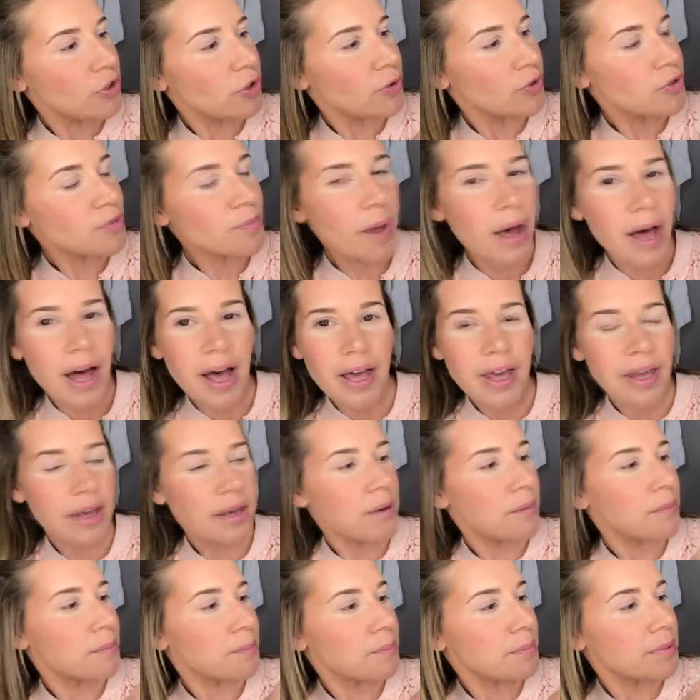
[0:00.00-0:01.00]
Use my
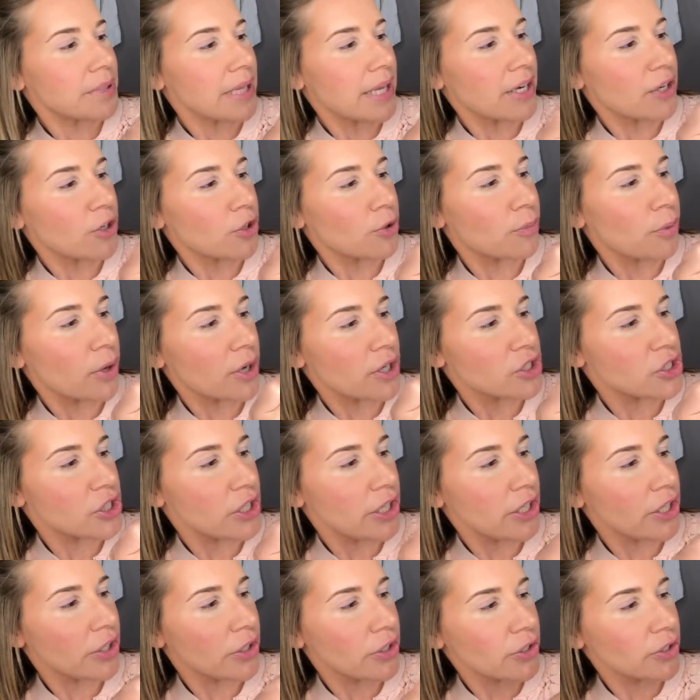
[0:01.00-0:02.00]
blender brush
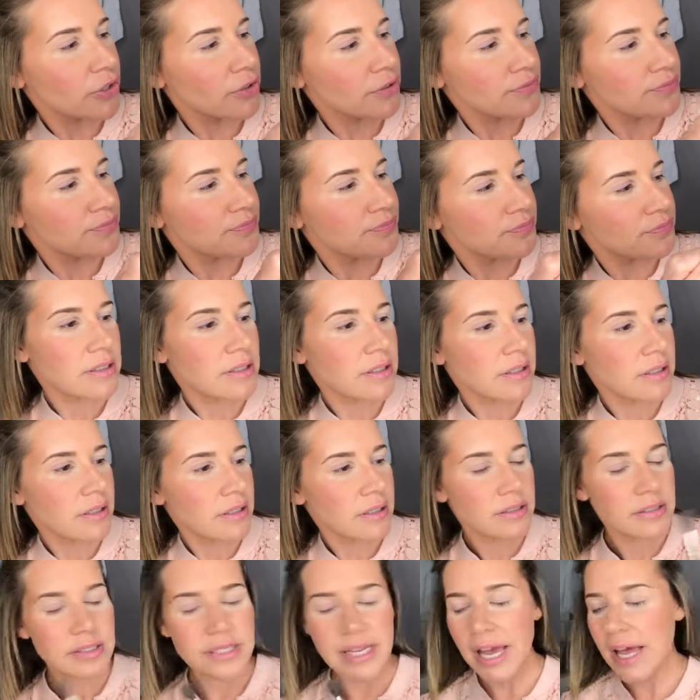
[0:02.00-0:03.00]
here.
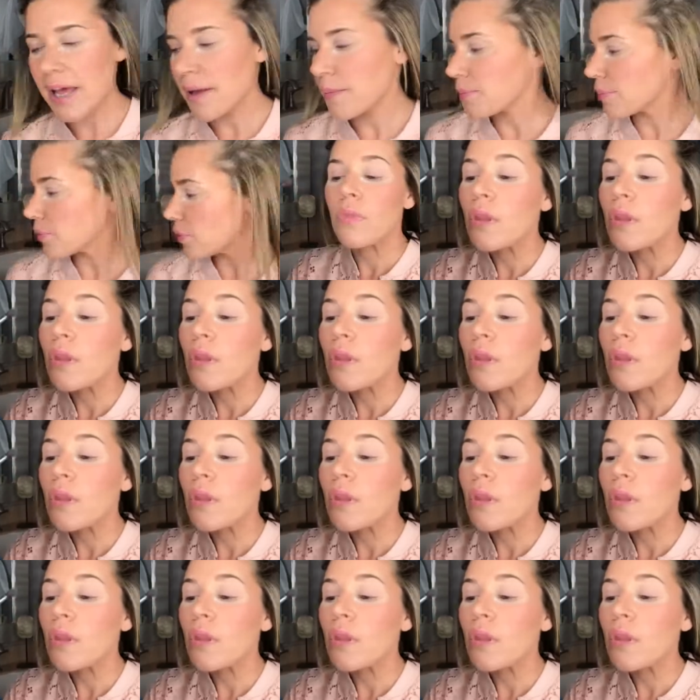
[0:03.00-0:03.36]
Tap.